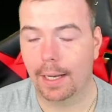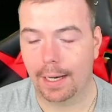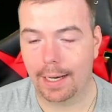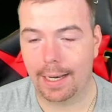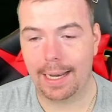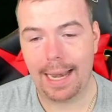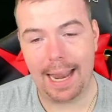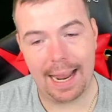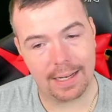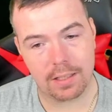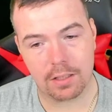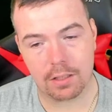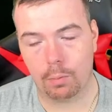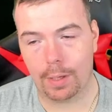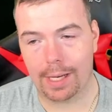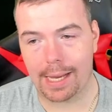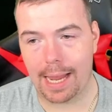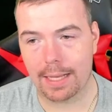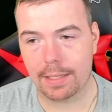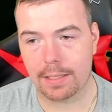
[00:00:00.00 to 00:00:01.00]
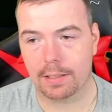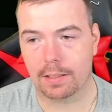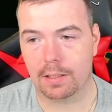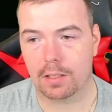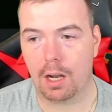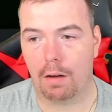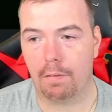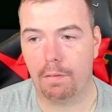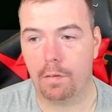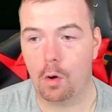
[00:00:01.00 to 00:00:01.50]
Next, we get into the
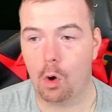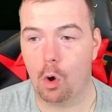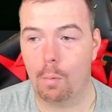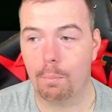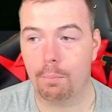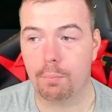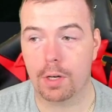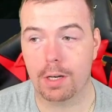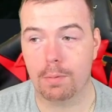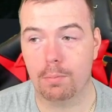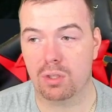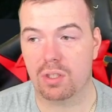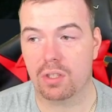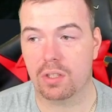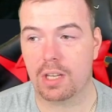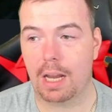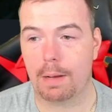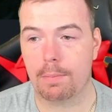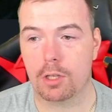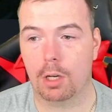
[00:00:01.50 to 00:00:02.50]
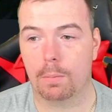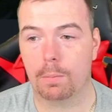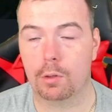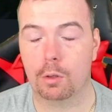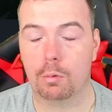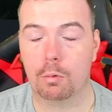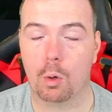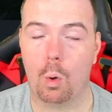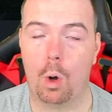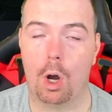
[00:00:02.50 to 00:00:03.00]
top four. Pretty much the same type of
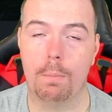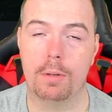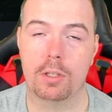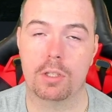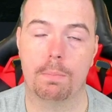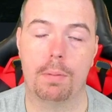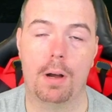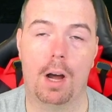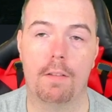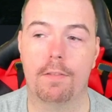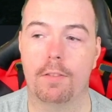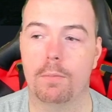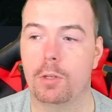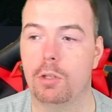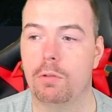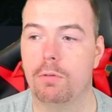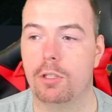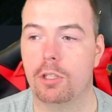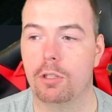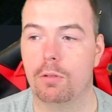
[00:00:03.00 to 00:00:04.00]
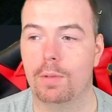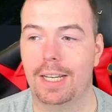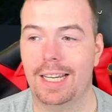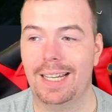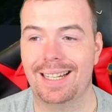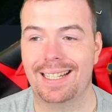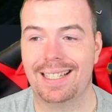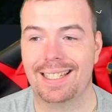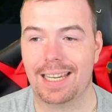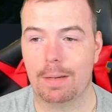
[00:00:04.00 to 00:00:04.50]
requirements, apart from you do
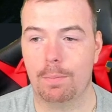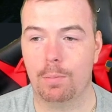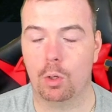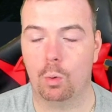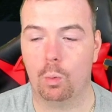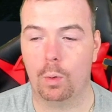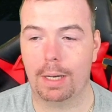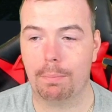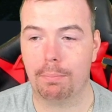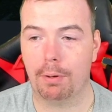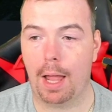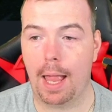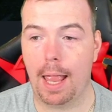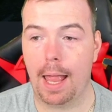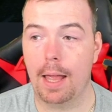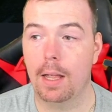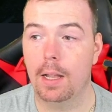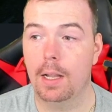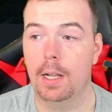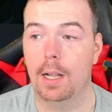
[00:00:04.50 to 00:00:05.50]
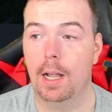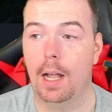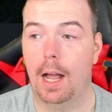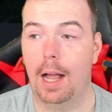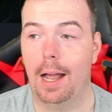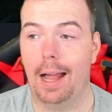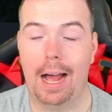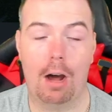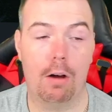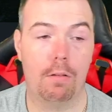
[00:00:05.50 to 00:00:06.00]
need a Team of the Week player.
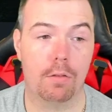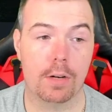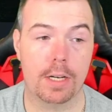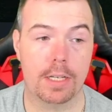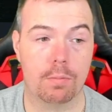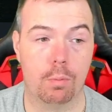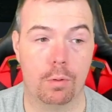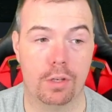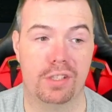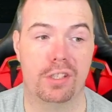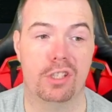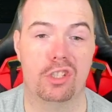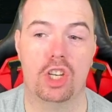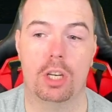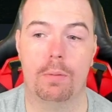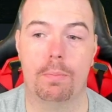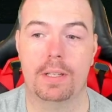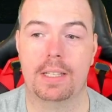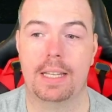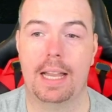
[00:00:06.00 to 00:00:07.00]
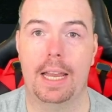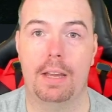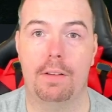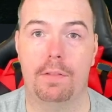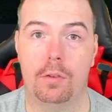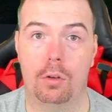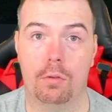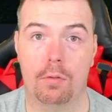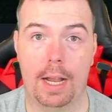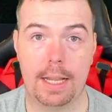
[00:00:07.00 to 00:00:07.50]
Alvarez was the cheapest
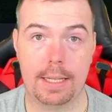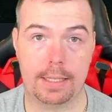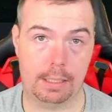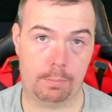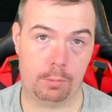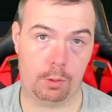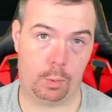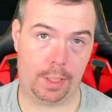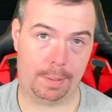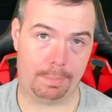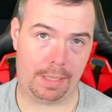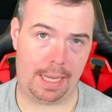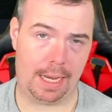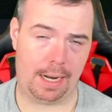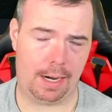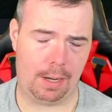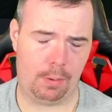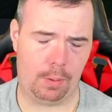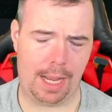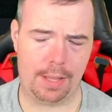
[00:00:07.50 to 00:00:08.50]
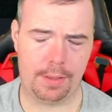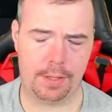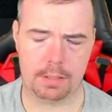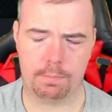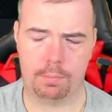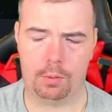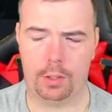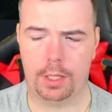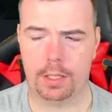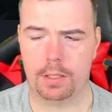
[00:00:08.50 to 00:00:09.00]
84 rated Team of the Week player at this
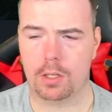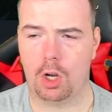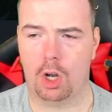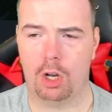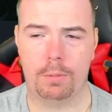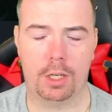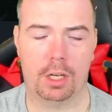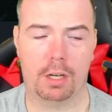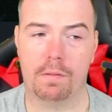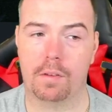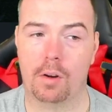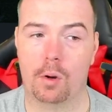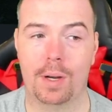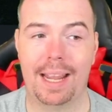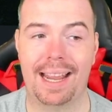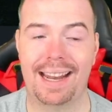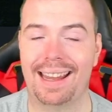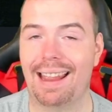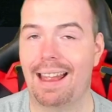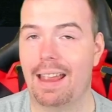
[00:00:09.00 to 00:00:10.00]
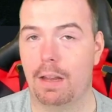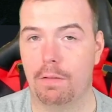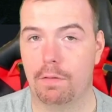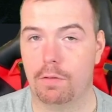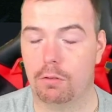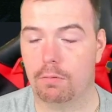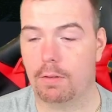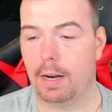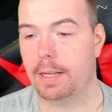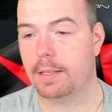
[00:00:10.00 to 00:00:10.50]
point in time. You can throw in any
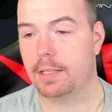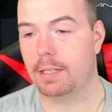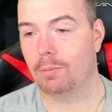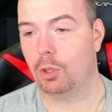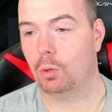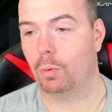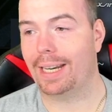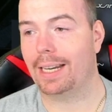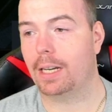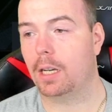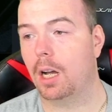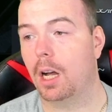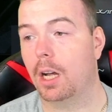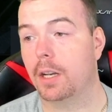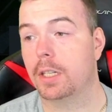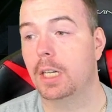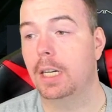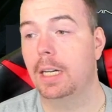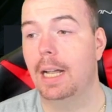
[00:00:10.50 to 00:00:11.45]
84 rated Team of the Week card.